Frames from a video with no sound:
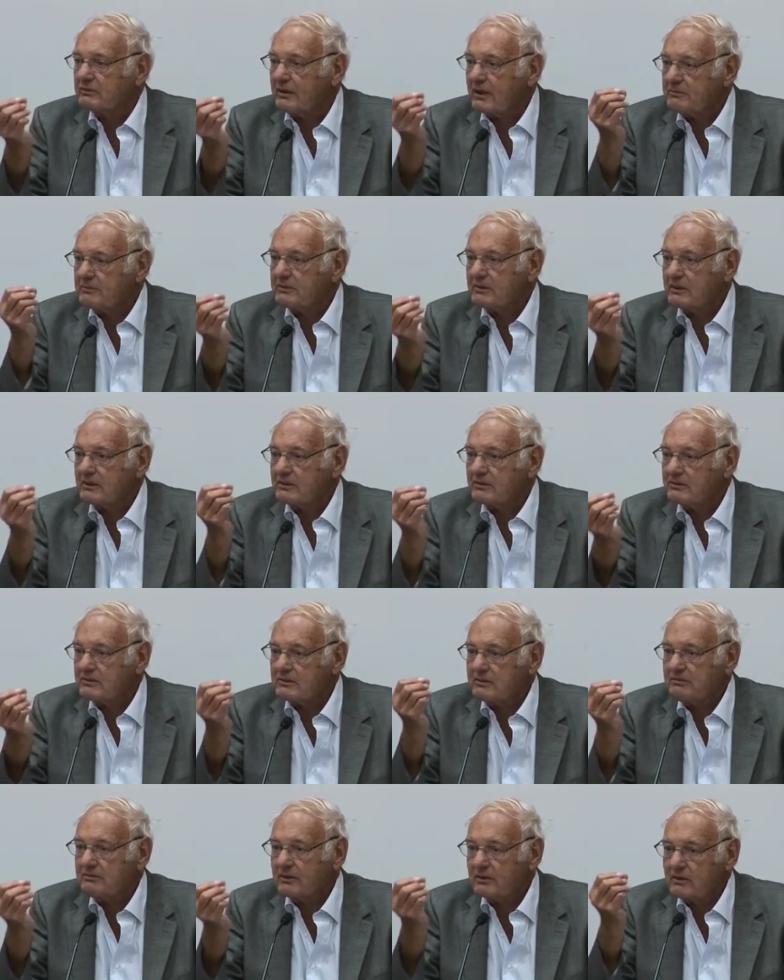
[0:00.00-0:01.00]

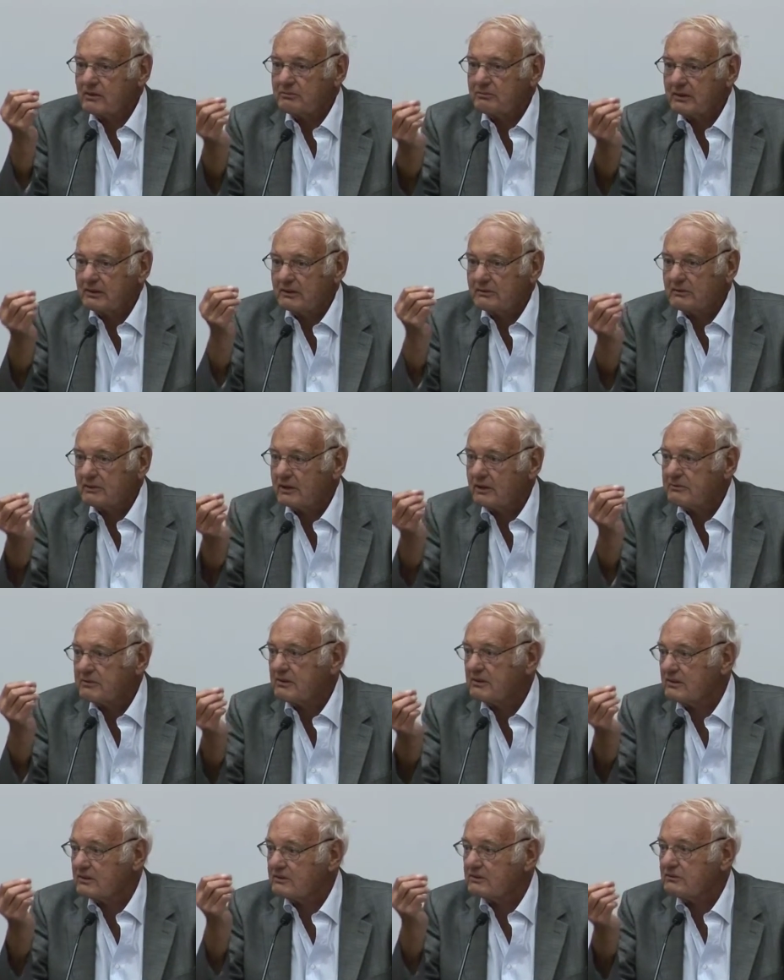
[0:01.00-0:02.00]
capitalist development,
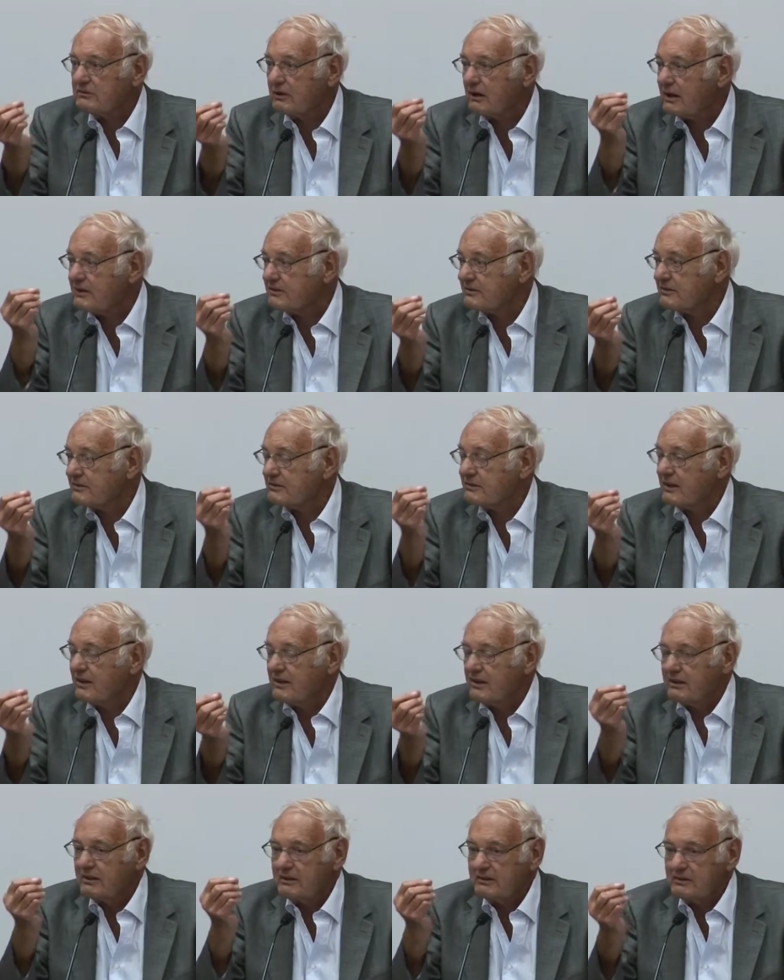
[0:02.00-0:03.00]
capitalist crisis
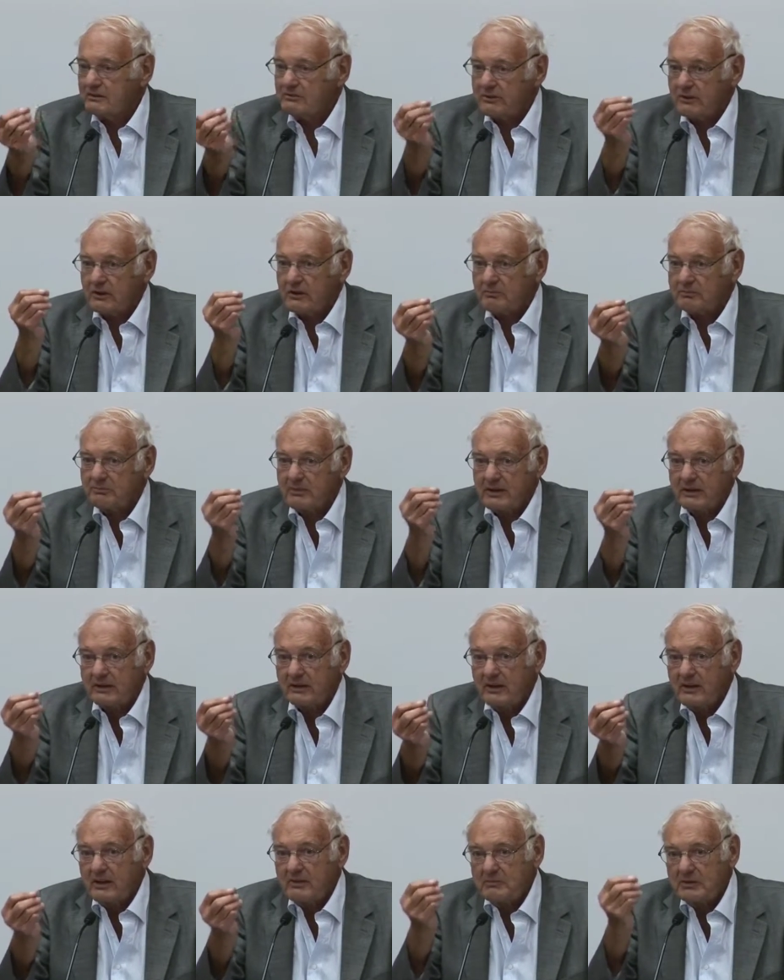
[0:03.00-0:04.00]
development,
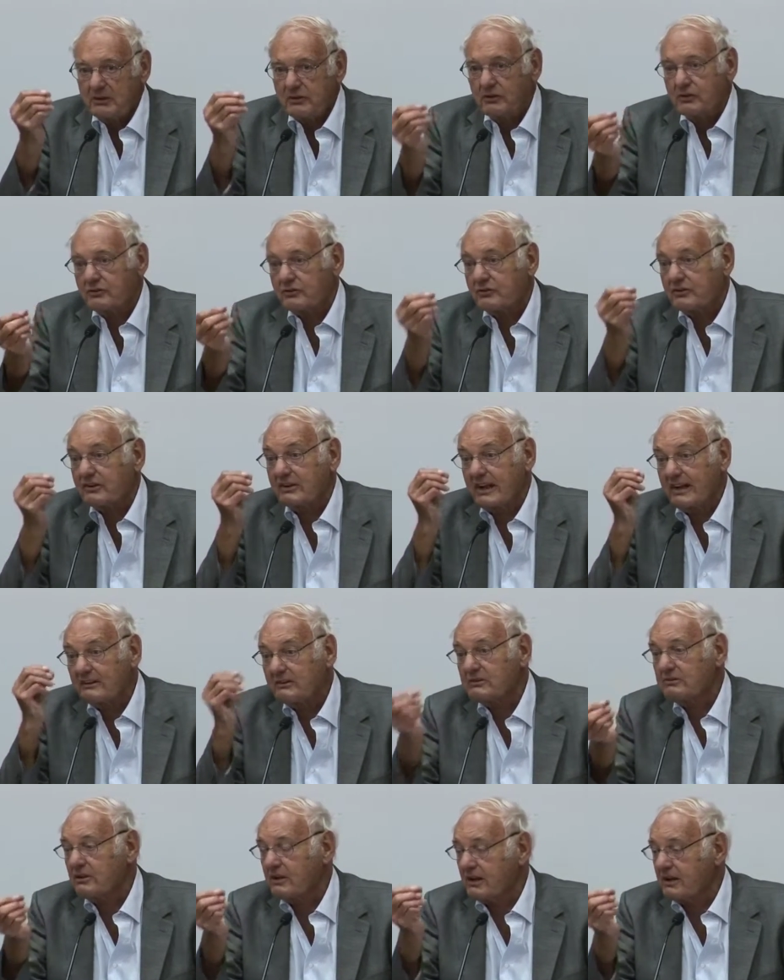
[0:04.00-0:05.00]
because the
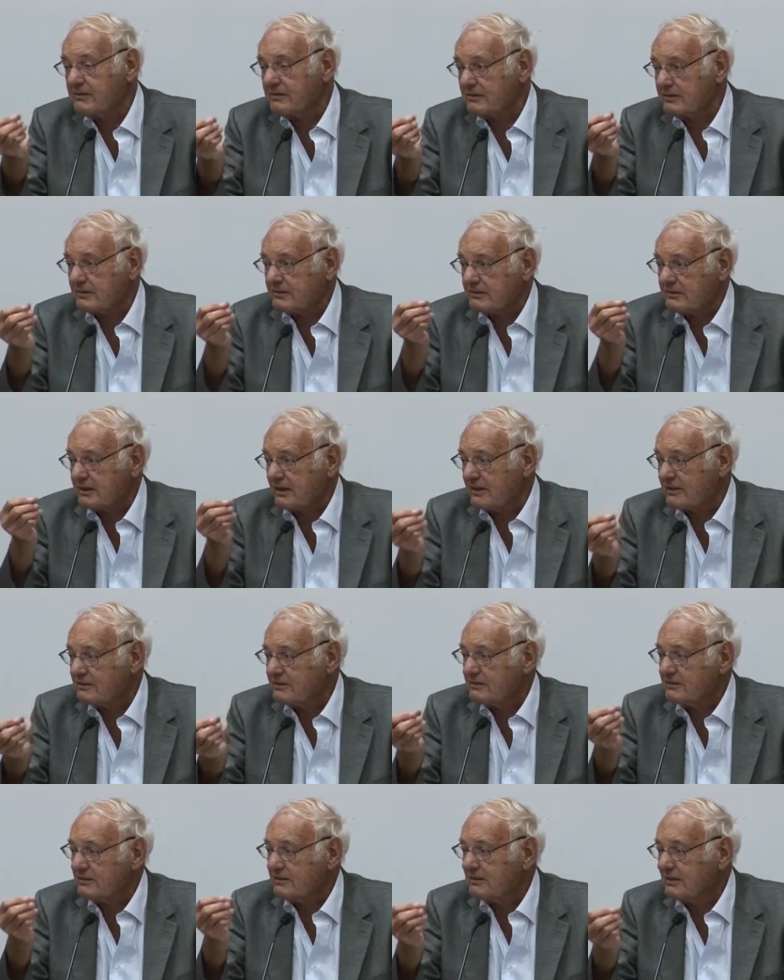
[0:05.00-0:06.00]
debt crisis,
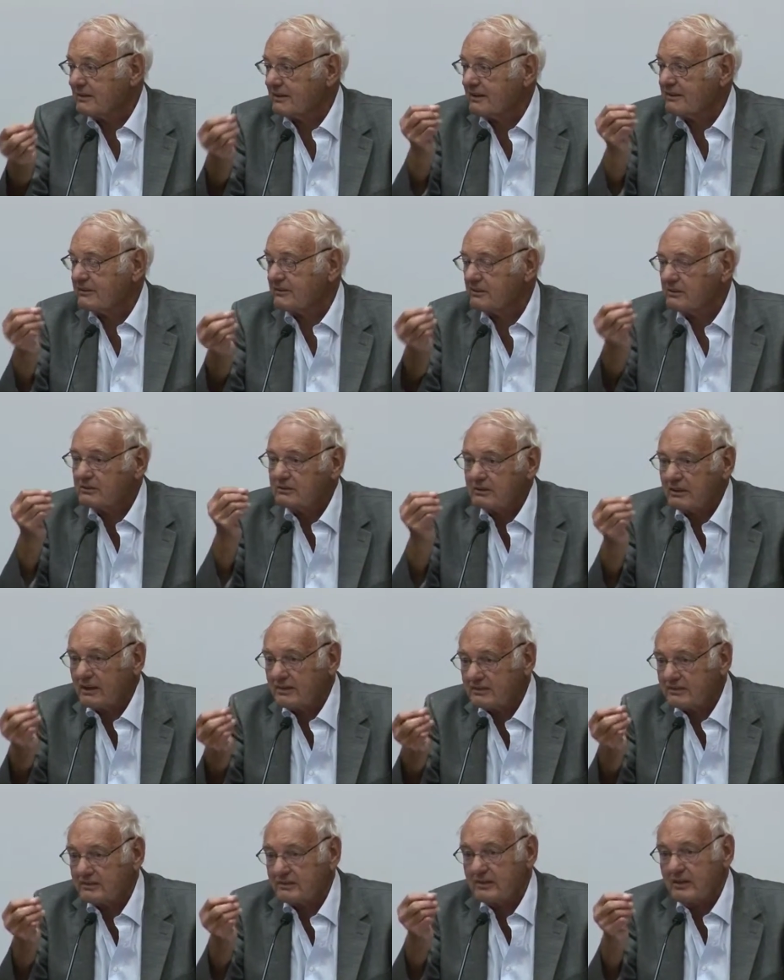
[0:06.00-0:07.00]
as an international
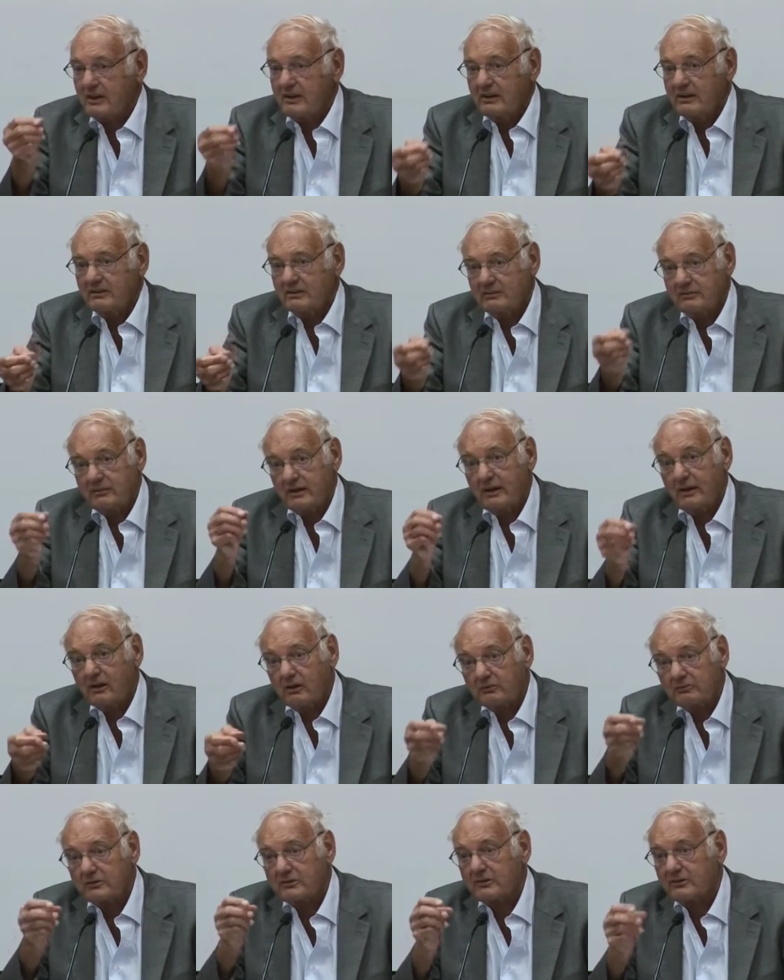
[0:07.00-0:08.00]
crisis,
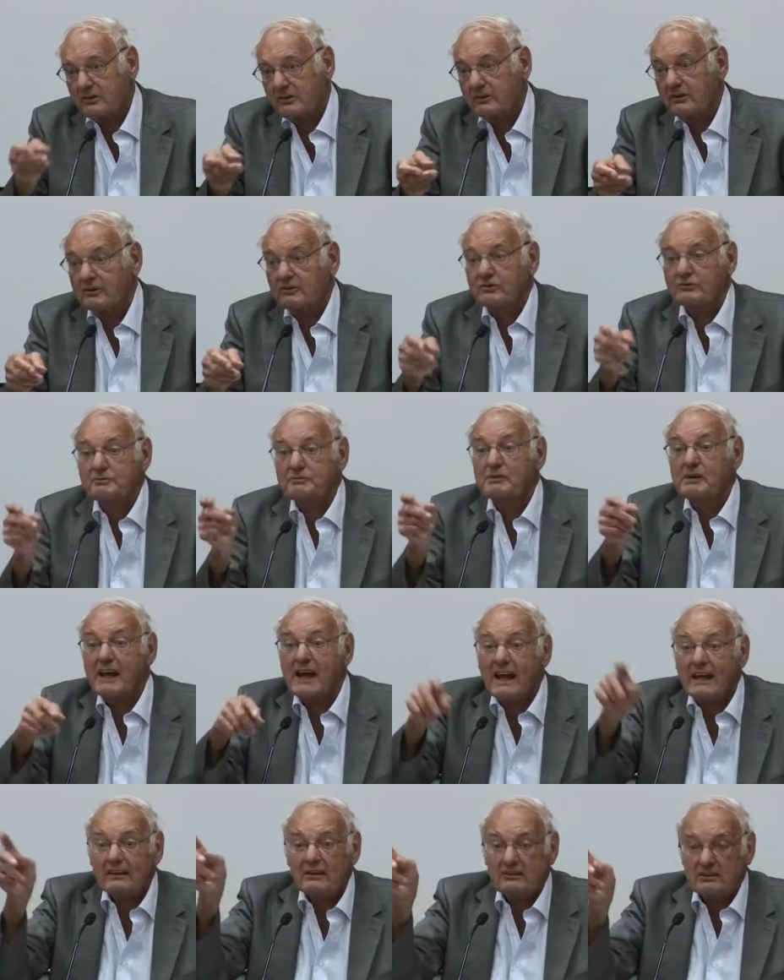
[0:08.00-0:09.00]
developed, uh,
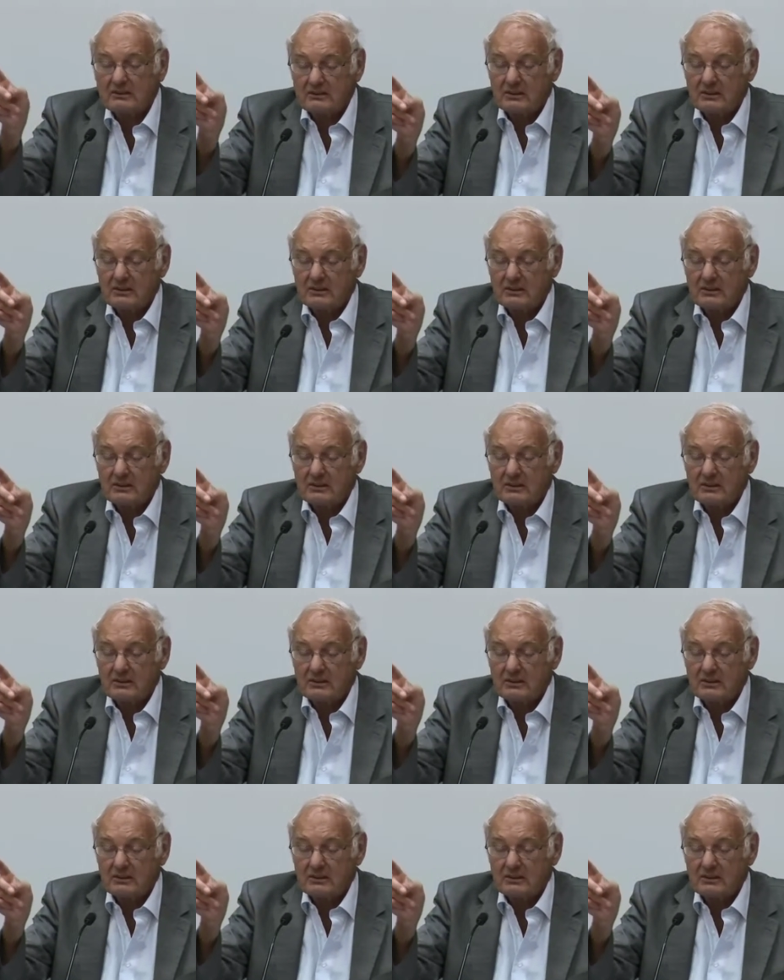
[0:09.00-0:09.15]
spread